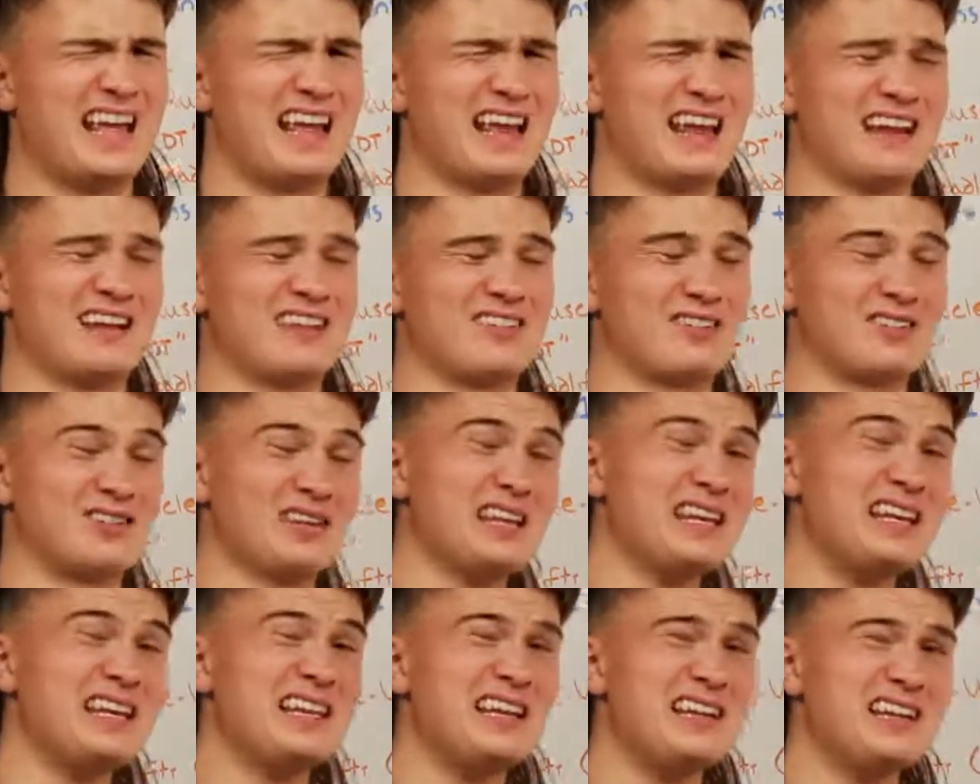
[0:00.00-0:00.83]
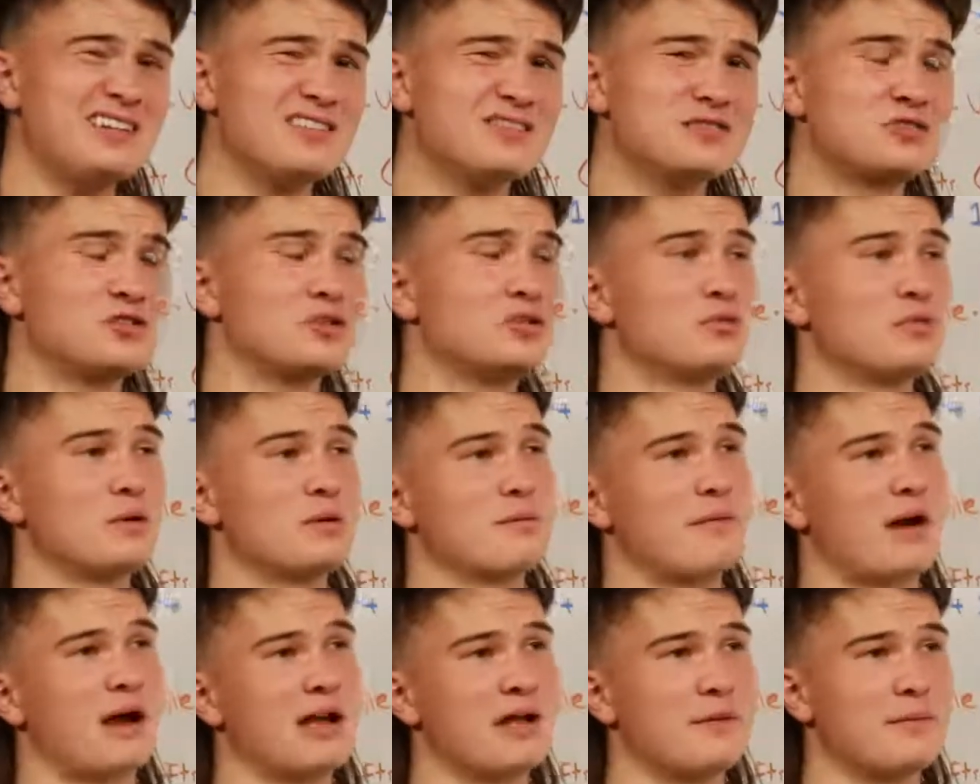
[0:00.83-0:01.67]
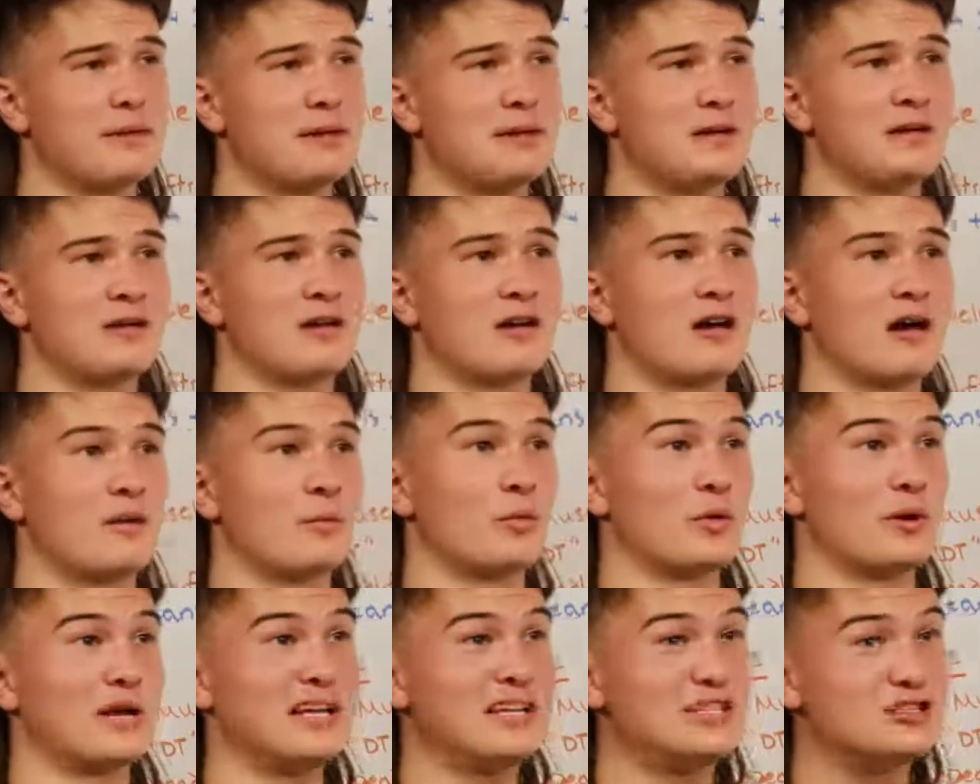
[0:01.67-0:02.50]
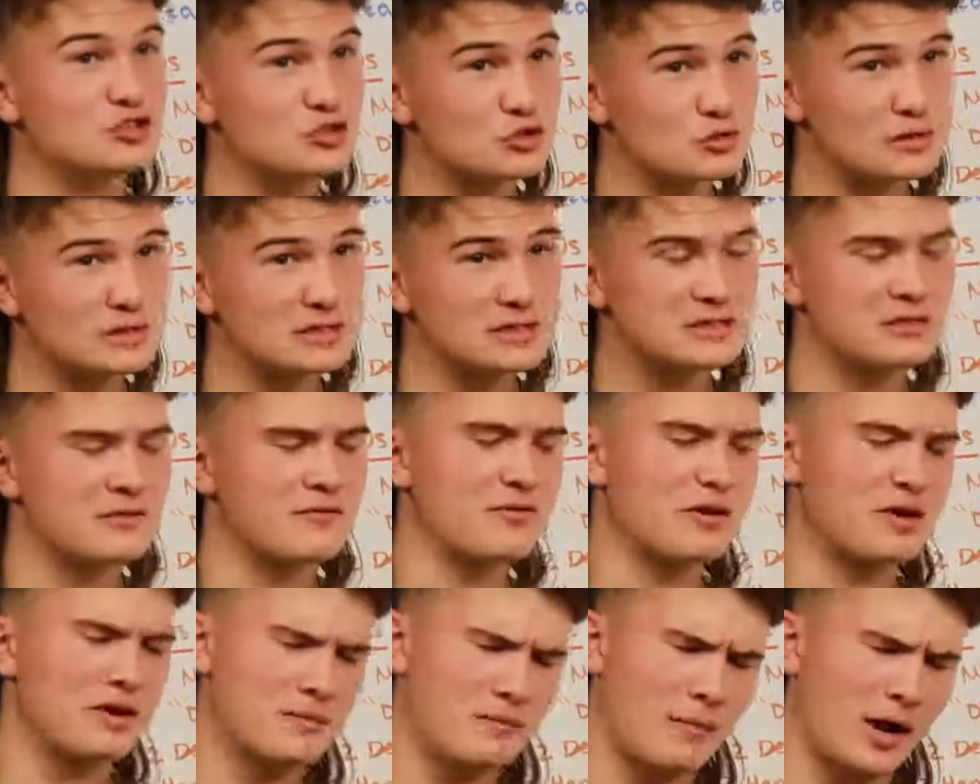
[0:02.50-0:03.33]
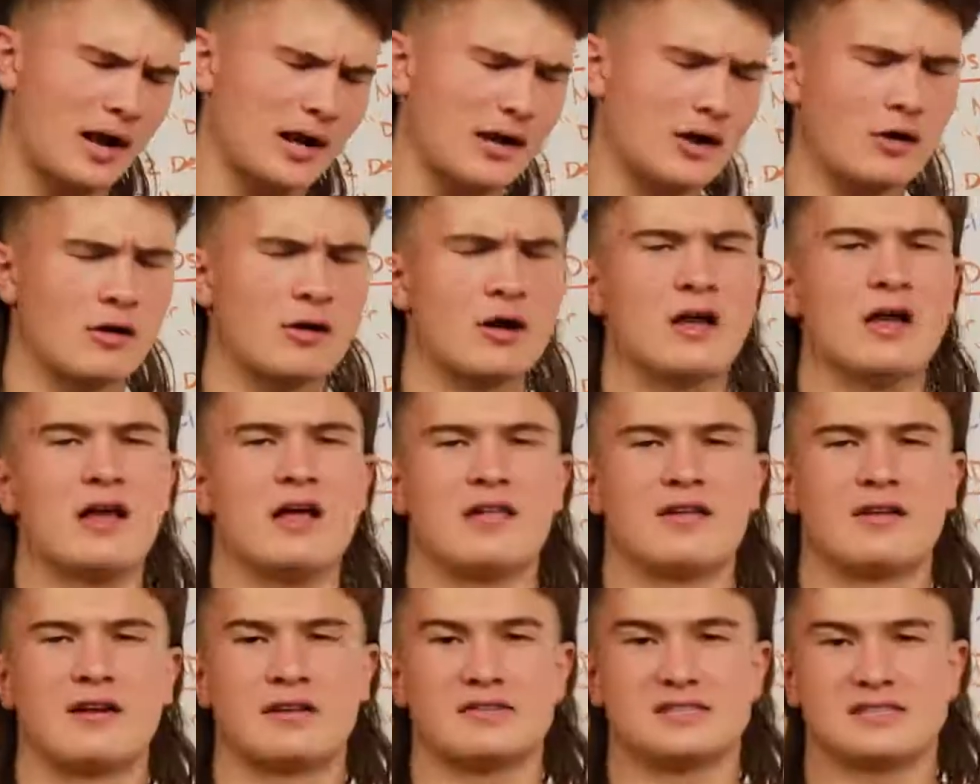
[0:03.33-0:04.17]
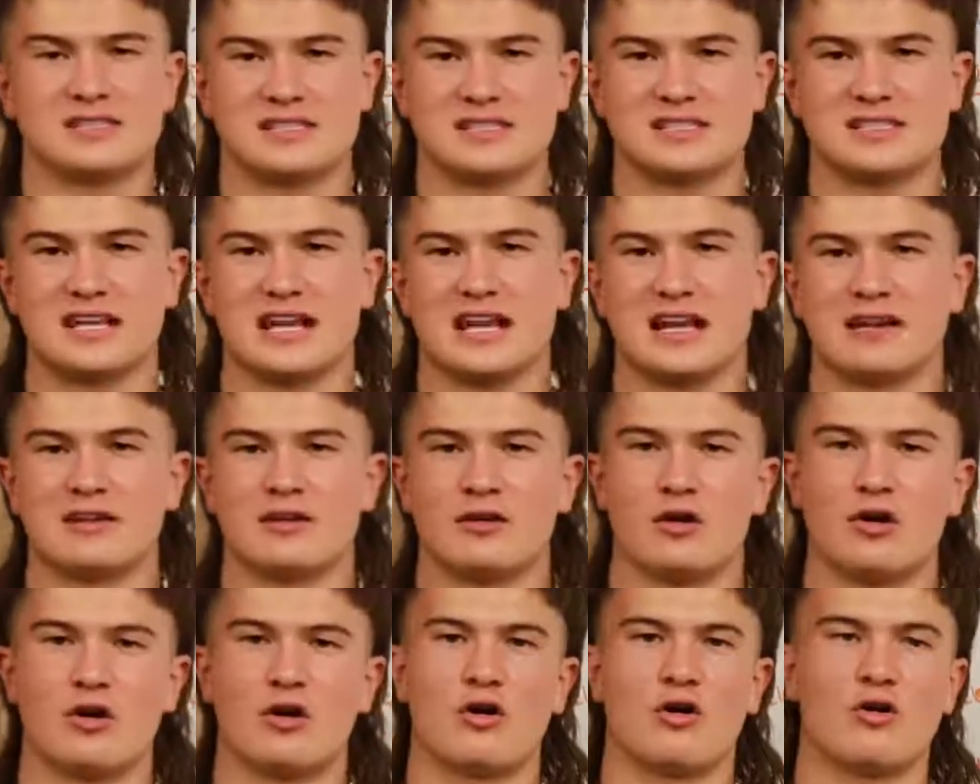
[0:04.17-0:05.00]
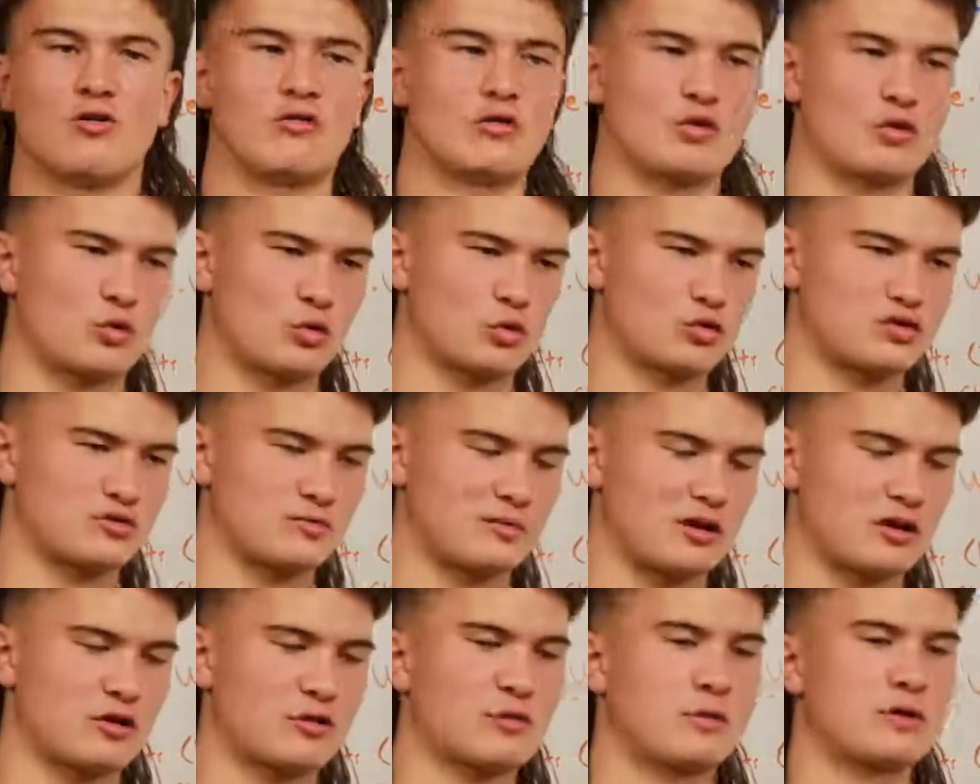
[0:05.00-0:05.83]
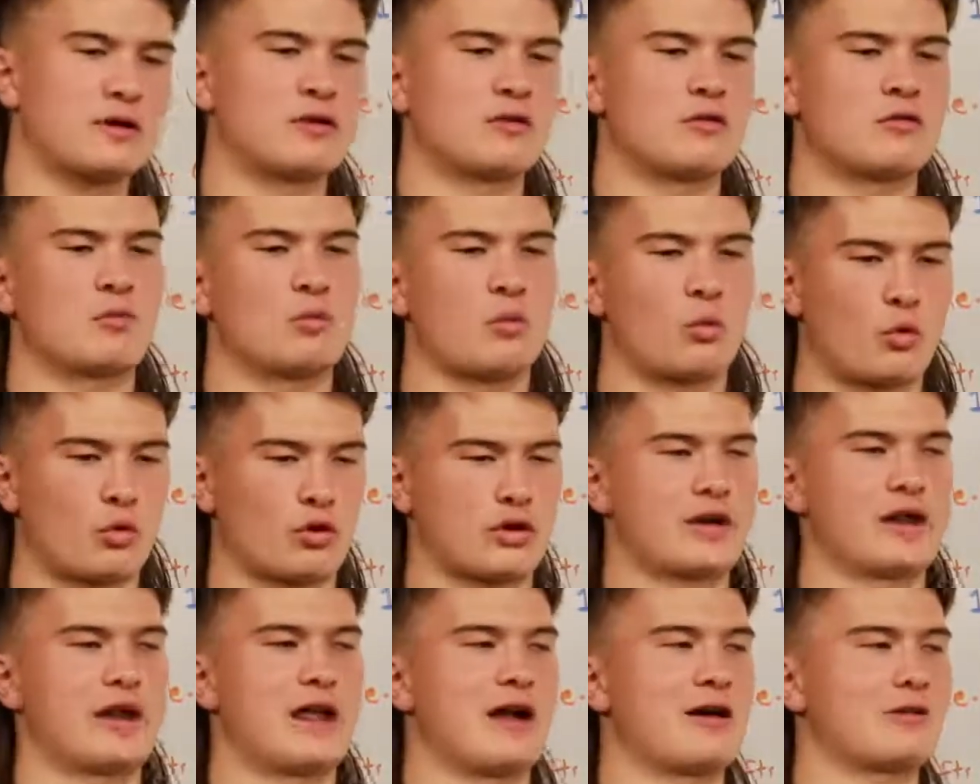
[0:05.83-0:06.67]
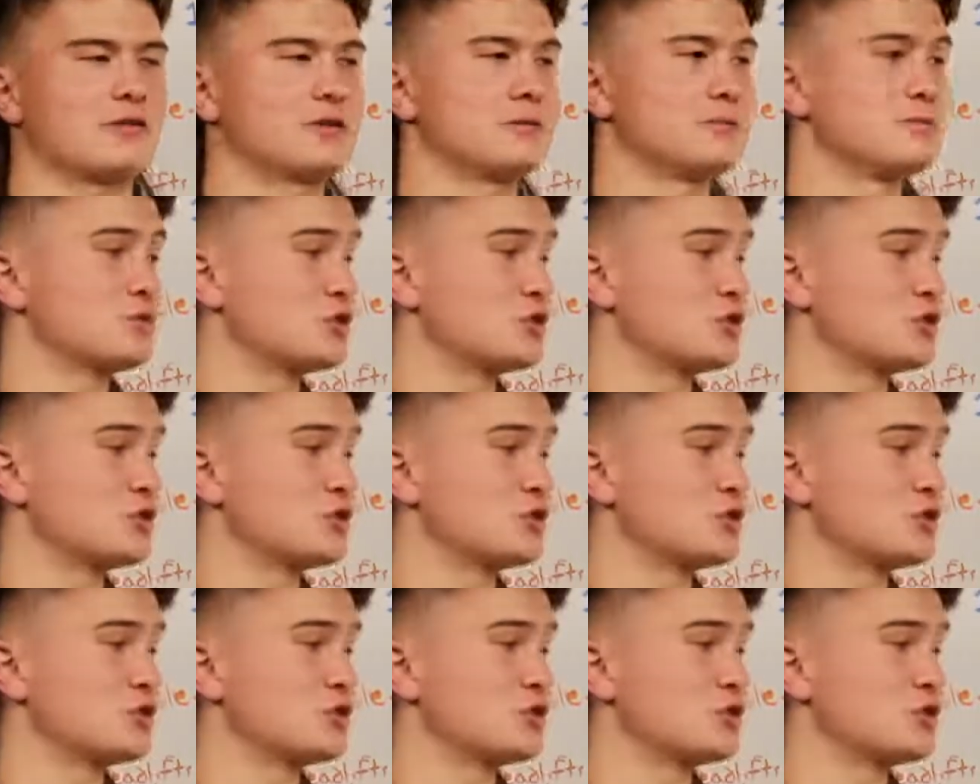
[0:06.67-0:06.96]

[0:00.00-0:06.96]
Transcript: and leading to, in my opinion, a couple injuries, very minor, that I've sustained over the course of my career working out.